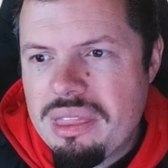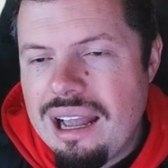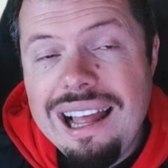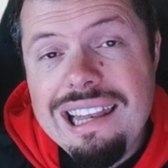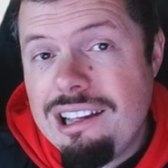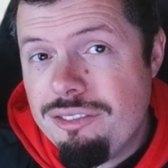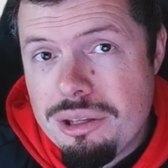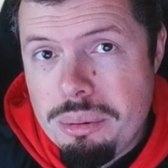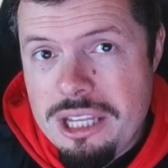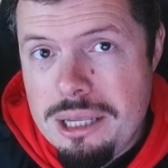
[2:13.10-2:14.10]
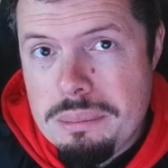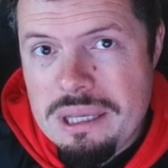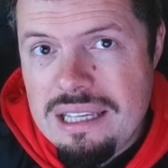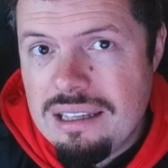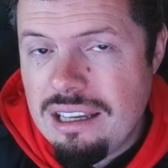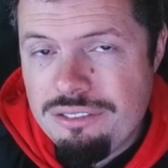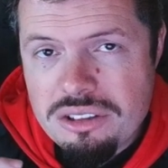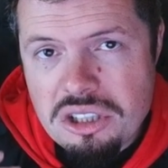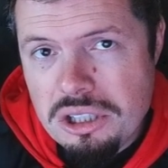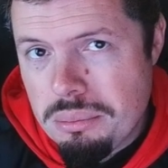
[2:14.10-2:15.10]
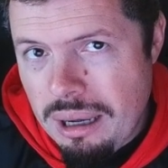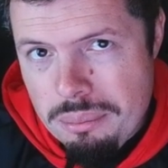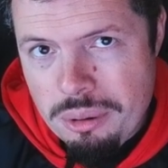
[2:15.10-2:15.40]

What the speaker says: I love the PDP. If I was going to buy a